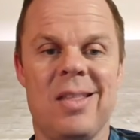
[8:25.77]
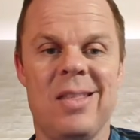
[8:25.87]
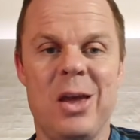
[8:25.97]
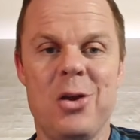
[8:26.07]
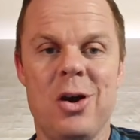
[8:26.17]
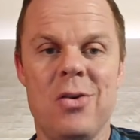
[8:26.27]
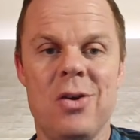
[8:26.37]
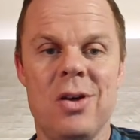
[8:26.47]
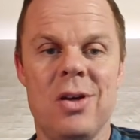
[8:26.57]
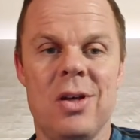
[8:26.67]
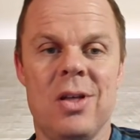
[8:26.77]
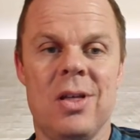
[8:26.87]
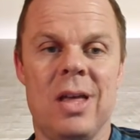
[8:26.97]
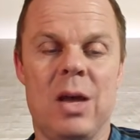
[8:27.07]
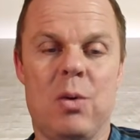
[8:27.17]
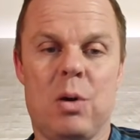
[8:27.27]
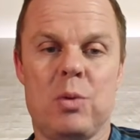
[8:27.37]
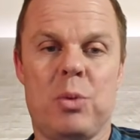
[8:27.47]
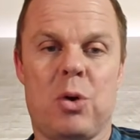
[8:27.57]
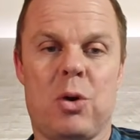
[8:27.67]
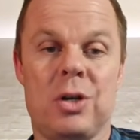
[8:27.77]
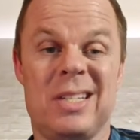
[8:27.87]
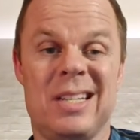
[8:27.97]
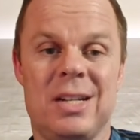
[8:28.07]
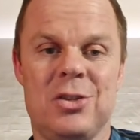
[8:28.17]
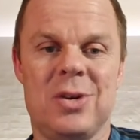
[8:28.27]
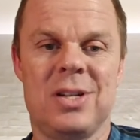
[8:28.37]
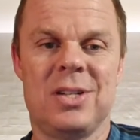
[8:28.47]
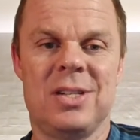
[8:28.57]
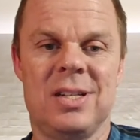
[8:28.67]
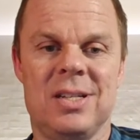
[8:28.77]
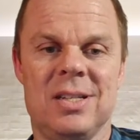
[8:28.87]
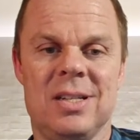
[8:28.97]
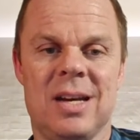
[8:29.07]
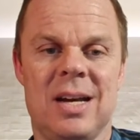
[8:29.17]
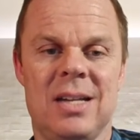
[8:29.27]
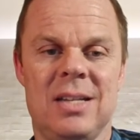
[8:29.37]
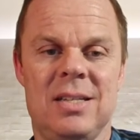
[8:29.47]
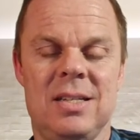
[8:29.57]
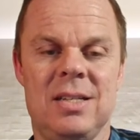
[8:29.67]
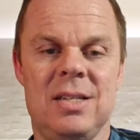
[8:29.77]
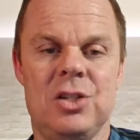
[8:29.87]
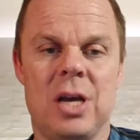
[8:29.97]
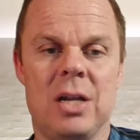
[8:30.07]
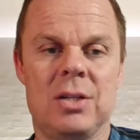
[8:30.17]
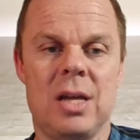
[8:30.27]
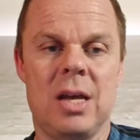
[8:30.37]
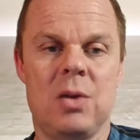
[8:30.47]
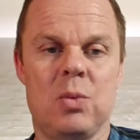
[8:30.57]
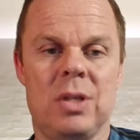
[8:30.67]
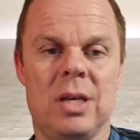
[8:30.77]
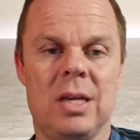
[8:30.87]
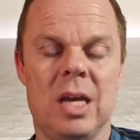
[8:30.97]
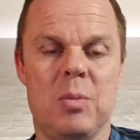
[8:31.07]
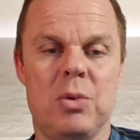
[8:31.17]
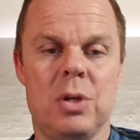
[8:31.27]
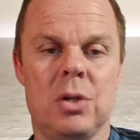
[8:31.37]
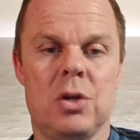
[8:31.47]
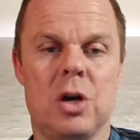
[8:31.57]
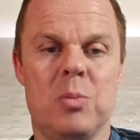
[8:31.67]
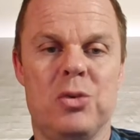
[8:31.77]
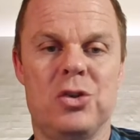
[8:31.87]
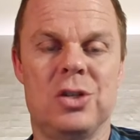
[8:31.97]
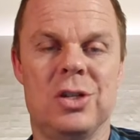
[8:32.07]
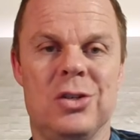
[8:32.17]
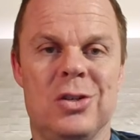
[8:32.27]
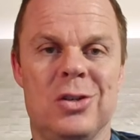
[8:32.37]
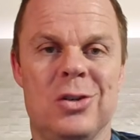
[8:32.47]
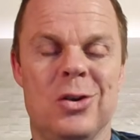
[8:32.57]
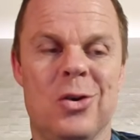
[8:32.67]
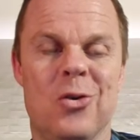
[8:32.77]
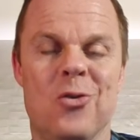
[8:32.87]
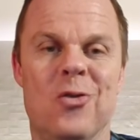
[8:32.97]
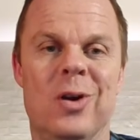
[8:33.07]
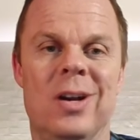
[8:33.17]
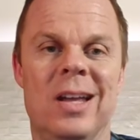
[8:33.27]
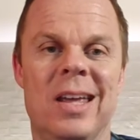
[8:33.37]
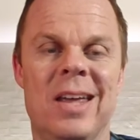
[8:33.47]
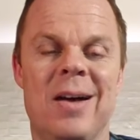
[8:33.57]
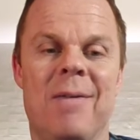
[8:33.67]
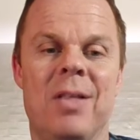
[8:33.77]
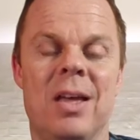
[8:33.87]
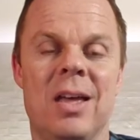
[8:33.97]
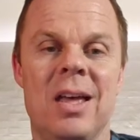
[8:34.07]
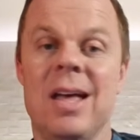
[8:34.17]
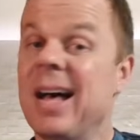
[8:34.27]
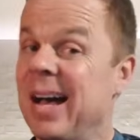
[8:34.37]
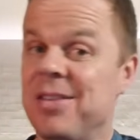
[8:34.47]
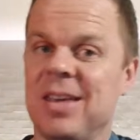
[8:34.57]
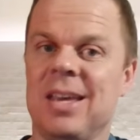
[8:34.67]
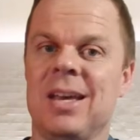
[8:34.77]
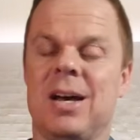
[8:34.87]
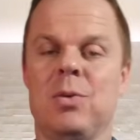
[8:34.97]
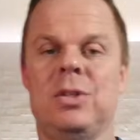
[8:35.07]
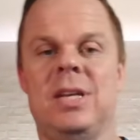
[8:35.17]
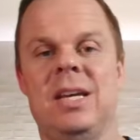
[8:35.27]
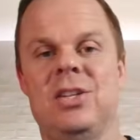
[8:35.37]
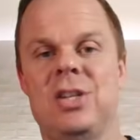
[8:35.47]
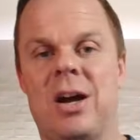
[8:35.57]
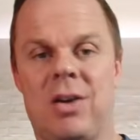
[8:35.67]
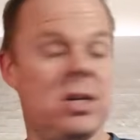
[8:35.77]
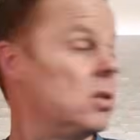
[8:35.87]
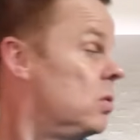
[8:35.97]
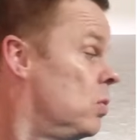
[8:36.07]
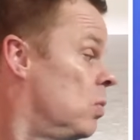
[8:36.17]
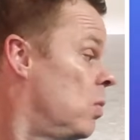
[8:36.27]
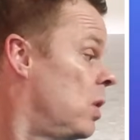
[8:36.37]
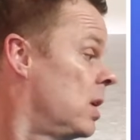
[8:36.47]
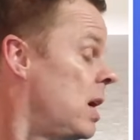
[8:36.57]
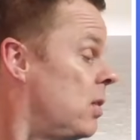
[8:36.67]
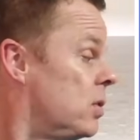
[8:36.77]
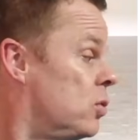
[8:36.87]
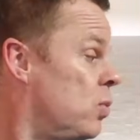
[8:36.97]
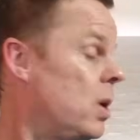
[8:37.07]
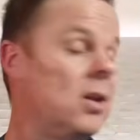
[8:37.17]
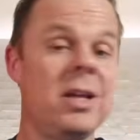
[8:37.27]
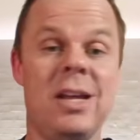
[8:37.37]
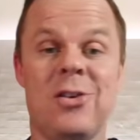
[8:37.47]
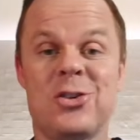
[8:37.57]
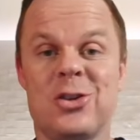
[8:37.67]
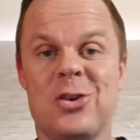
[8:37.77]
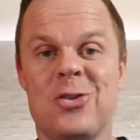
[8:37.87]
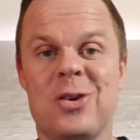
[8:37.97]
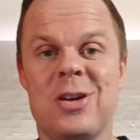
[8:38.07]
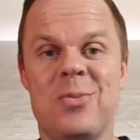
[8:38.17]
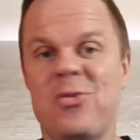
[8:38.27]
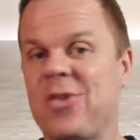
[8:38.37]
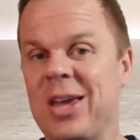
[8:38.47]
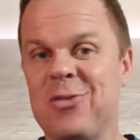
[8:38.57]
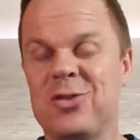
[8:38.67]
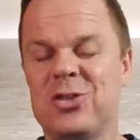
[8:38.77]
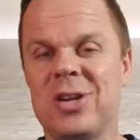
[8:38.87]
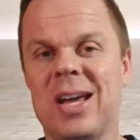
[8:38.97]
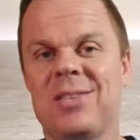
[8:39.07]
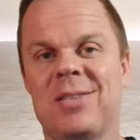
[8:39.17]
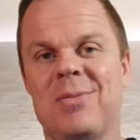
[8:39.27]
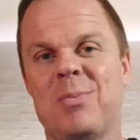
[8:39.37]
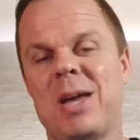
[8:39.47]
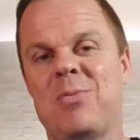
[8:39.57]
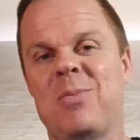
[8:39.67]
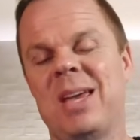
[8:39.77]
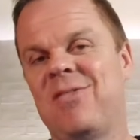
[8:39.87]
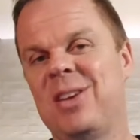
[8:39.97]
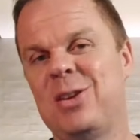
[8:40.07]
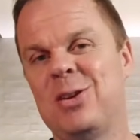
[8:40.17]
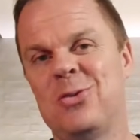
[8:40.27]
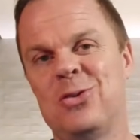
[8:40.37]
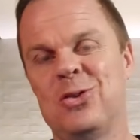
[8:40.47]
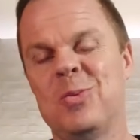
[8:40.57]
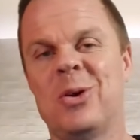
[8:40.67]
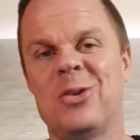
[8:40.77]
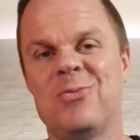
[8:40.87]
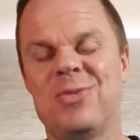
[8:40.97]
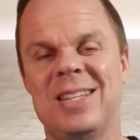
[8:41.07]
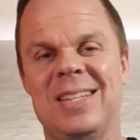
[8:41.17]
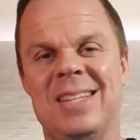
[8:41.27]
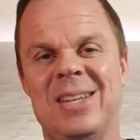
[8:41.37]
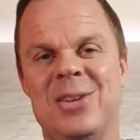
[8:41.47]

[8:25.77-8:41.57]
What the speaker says: There you go. Error report sent to Anders Jensen. Kindly see the attached, and with the Gabriel composition over here. I think I will take a shower. I just worked out as well here. So thank you for tonight. Might make a video tomorrow. See